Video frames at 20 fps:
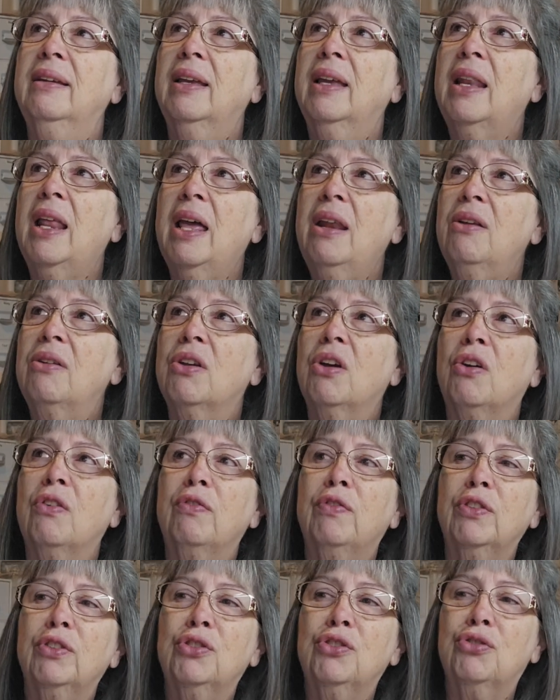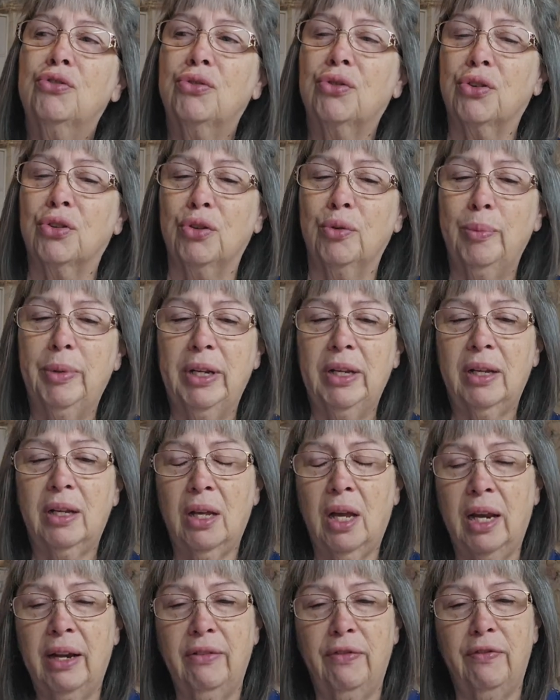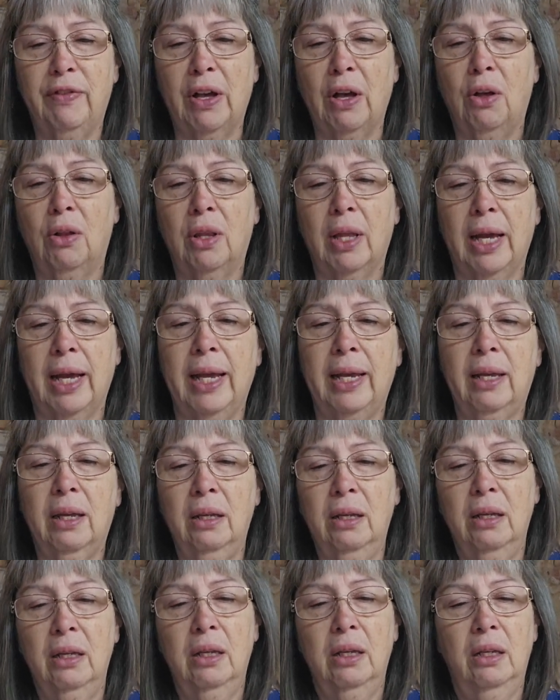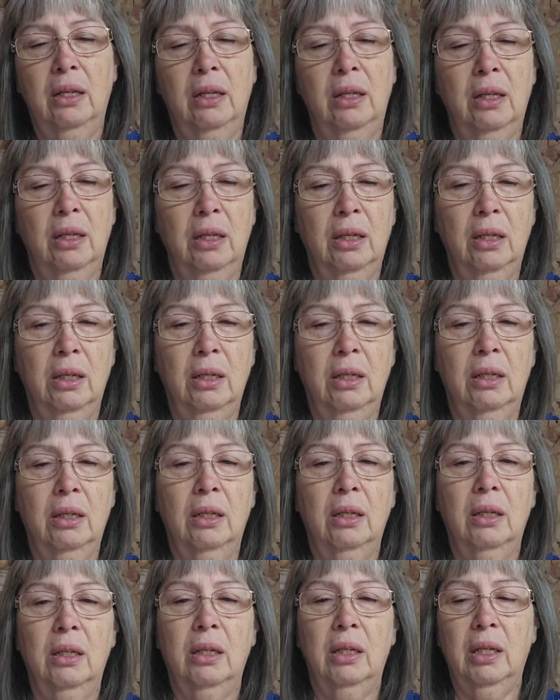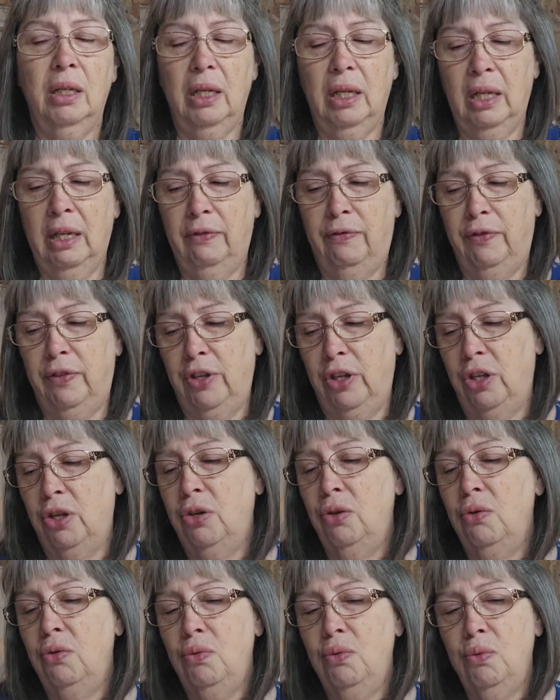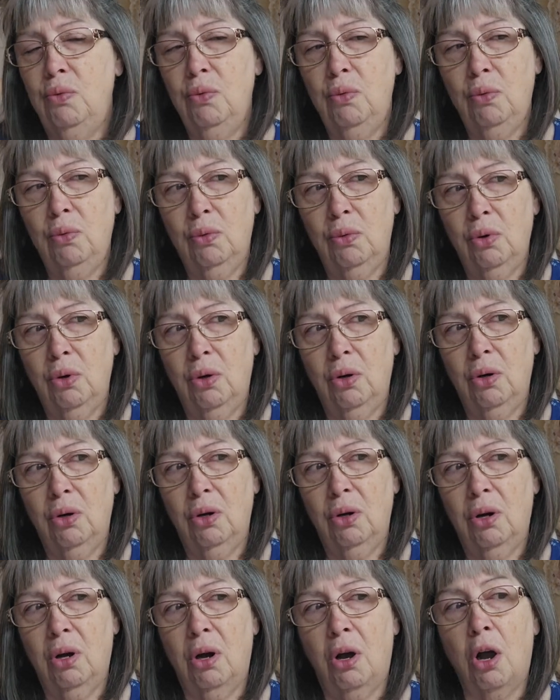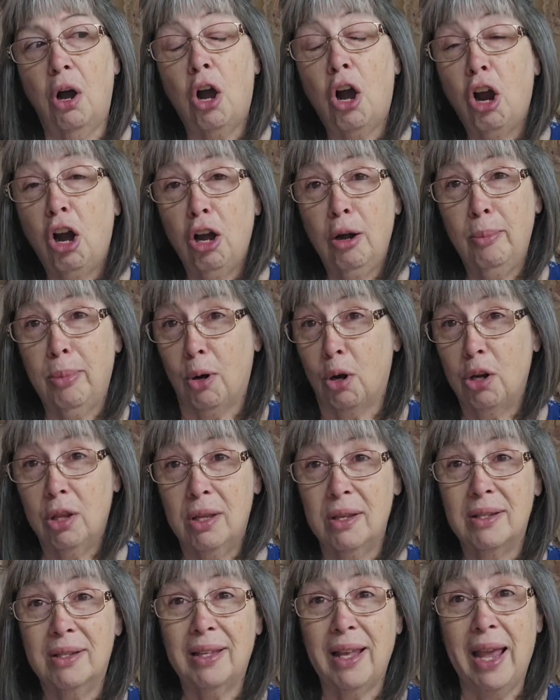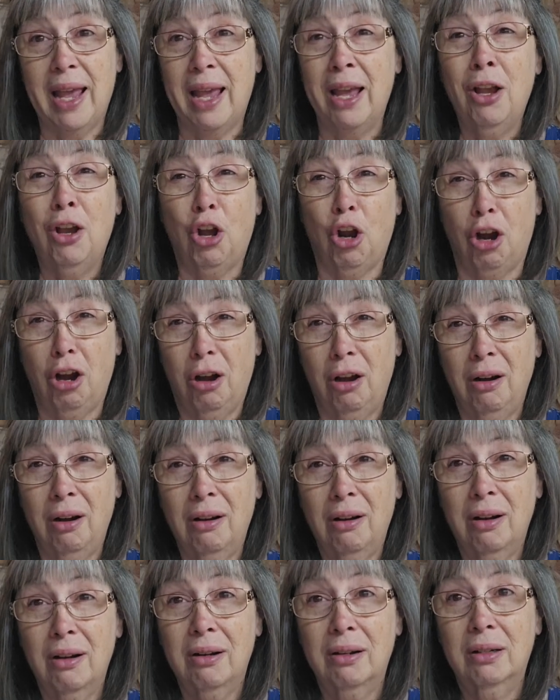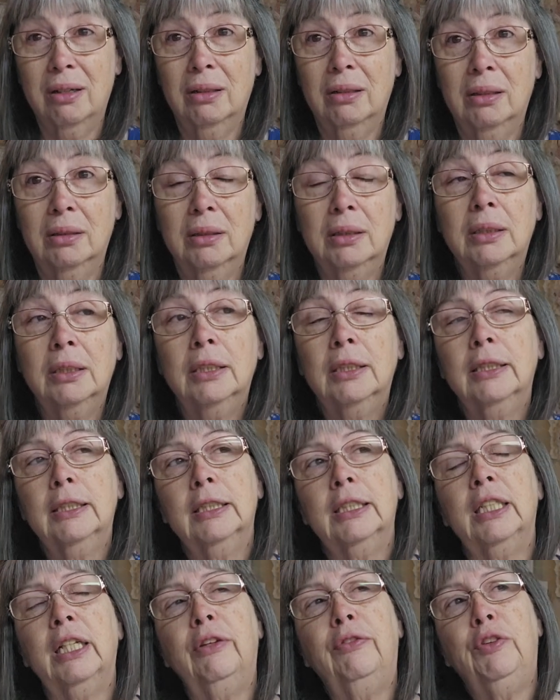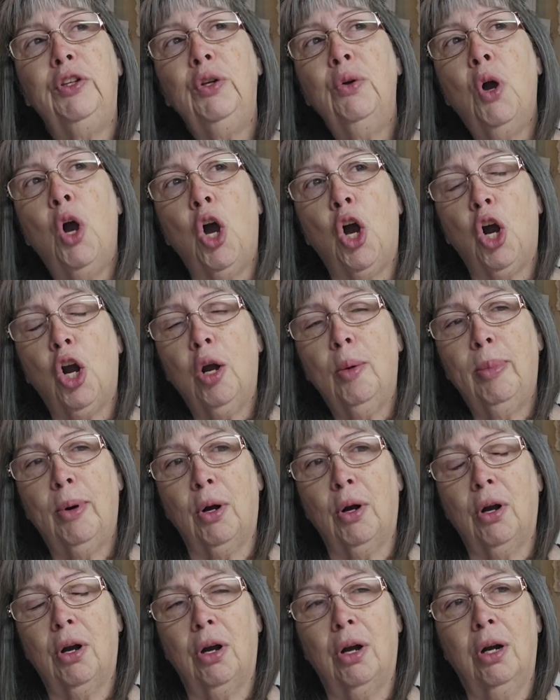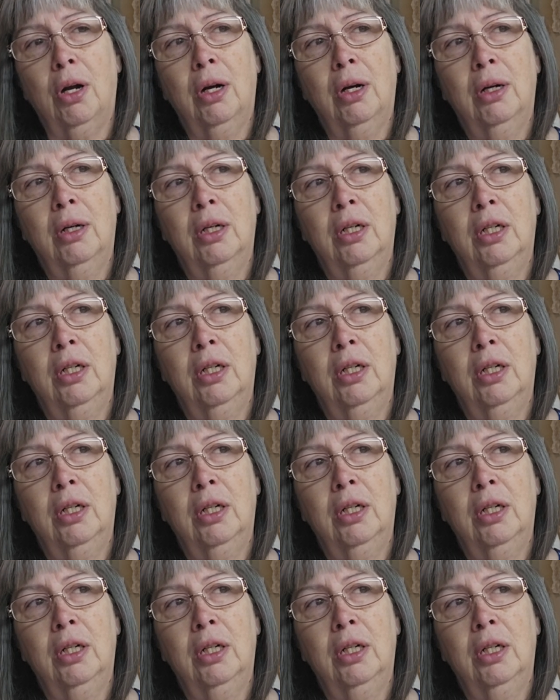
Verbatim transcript: and I don't know if it's true, but it kind of felt like if you harbor this anger, if you harbor